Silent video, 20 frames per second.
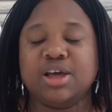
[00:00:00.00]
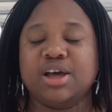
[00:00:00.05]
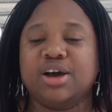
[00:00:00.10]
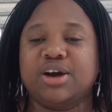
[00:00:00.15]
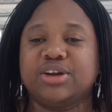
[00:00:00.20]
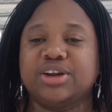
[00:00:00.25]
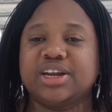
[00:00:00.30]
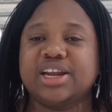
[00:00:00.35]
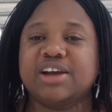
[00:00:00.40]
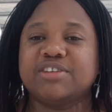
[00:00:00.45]

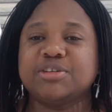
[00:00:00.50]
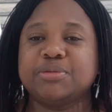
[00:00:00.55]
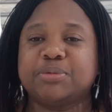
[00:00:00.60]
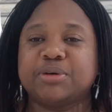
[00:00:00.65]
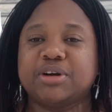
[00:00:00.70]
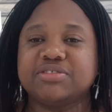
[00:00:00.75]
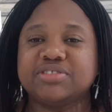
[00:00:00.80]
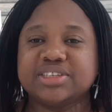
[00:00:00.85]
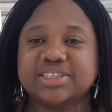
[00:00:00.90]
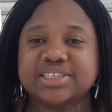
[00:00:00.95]
Another of the
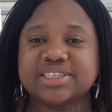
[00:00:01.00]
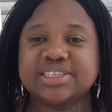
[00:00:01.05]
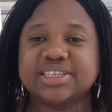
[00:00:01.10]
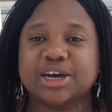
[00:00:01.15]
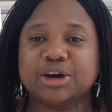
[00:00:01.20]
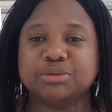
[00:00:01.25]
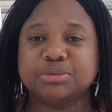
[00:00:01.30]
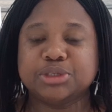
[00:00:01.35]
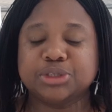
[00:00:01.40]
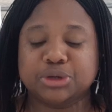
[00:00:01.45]
provinces
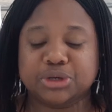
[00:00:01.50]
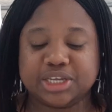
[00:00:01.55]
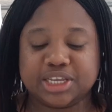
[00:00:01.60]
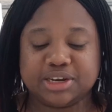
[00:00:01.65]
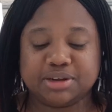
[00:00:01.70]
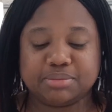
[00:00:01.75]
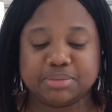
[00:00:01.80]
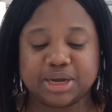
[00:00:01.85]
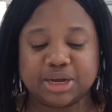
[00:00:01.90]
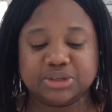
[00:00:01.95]
I will be
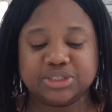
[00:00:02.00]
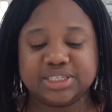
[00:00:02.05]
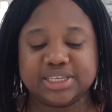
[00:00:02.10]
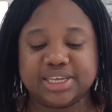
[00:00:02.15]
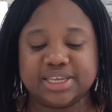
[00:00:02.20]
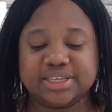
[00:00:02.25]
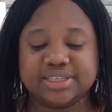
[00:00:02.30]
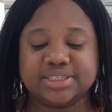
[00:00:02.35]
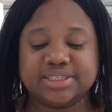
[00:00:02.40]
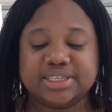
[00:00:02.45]
talking about
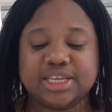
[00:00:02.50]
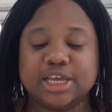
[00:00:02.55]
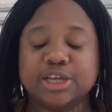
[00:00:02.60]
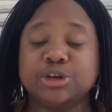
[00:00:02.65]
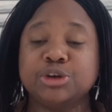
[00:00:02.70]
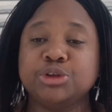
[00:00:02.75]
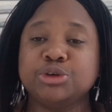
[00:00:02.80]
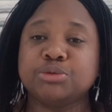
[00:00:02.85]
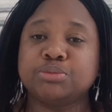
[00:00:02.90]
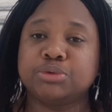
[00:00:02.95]
is
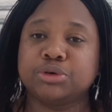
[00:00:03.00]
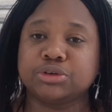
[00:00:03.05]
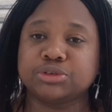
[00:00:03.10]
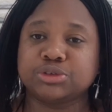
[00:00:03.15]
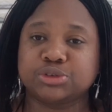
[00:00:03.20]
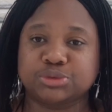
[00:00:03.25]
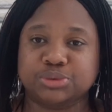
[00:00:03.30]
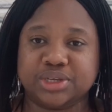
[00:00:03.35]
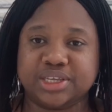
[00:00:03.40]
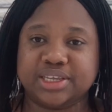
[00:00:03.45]
New
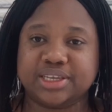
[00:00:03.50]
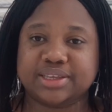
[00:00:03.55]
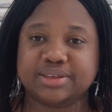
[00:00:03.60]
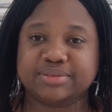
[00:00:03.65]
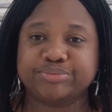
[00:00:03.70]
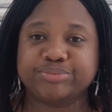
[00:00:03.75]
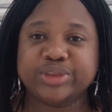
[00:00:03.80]
Brunswick.